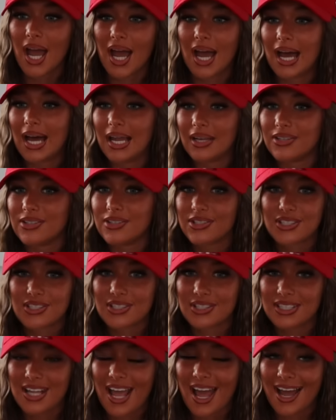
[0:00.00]

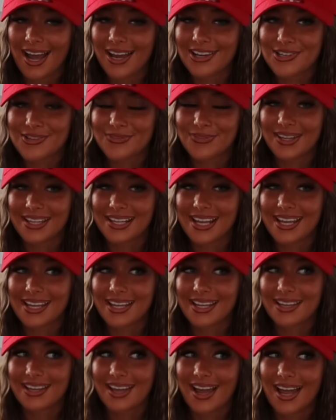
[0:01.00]
and yeah, I just feel
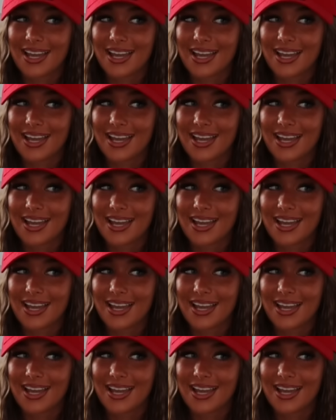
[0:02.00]
like